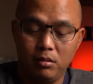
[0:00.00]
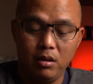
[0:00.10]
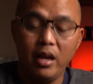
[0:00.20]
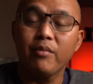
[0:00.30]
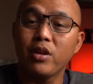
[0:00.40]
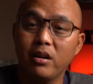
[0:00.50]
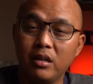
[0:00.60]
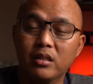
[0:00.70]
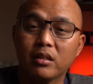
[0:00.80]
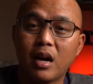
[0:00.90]
if there
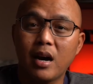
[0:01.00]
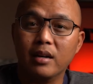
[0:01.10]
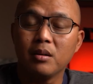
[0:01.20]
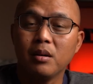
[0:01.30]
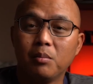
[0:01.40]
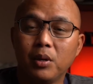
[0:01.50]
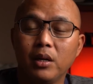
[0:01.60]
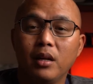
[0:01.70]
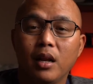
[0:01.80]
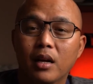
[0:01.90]
is a dock, but
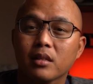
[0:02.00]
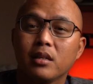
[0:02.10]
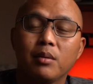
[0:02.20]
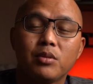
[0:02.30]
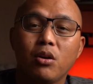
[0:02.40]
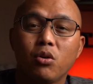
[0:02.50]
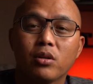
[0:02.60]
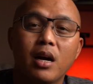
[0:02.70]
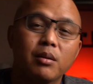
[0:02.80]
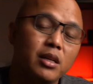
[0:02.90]
a lot of times they don't
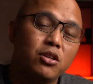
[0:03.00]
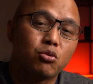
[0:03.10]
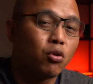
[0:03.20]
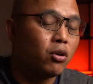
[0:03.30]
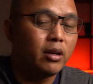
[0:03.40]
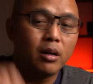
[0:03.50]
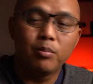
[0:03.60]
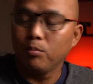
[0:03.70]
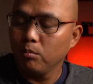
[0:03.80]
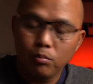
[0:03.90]
dock. They just roll it up,
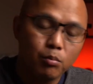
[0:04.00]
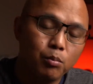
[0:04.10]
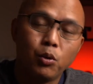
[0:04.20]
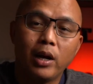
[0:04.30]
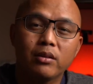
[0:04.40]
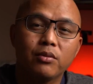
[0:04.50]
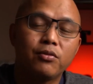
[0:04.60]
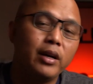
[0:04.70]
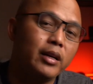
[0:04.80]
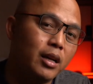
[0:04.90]
pull out the
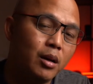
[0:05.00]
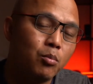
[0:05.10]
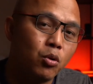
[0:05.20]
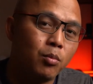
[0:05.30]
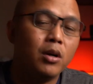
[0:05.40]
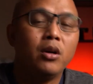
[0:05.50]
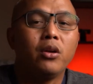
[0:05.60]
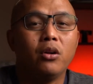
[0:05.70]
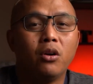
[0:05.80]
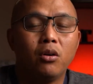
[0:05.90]
freight, and then boom,
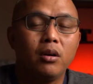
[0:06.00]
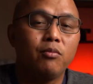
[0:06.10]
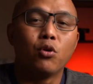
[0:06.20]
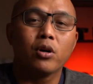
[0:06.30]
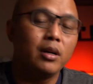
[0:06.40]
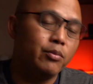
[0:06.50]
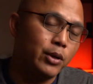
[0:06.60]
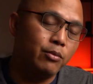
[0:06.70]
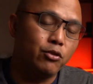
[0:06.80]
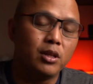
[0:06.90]
forklift in
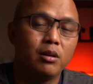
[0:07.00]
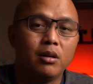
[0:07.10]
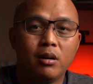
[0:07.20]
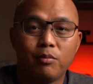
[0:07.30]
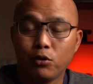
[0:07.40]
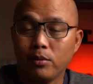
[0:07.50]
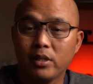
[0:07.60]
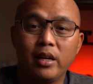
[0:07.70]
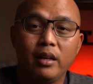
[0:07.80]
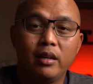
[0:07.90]
from the
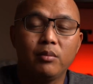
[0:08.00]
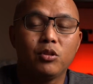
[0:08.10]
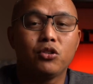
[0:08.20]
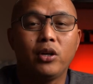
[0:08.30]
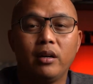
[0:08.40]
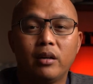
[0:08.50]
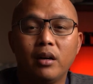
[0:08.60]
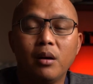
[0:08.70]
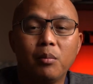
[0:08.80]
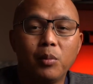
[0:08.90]
tail end of the trailer.
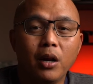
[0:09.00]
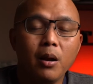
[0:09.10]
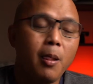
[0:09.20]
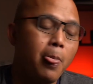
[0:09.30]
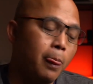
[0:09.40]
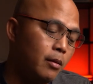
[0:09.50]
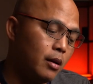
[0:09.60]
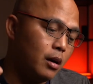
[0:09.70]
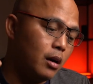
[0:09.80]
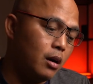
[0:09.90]
But
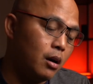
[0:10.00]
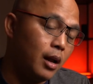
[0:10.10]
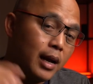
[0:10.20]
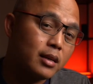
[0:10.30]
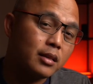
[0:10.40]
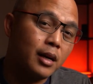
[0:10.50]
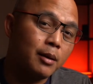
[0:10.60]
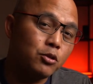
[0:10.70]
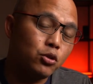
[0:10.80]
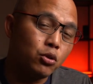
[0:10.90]
a lot of
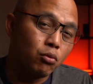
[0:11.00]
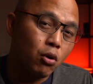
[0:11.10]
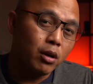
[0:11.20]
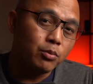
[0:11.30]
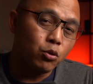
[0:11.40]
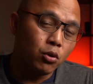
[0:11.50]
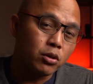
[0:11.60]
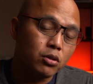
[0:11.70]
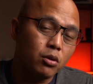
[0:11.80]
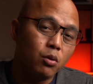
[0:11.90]
times your roll-up
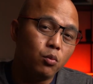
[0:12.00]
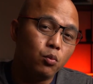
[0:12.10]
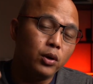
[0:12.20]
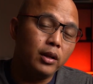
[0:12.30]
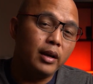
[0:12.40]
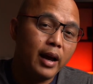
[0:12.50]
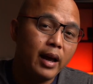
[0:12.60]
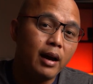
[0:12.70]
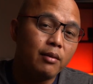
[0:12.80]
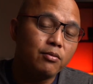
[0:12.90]
doors will
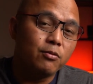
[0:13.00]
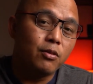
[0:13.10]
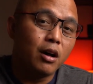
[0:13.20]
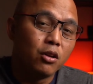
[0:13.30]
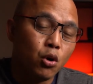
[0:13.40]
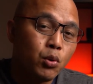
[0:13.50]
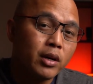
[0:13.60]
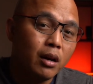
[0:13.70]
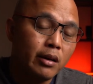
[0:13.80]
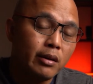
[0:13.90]
have a lower
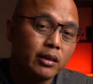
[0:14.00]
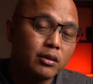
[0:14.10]
clearance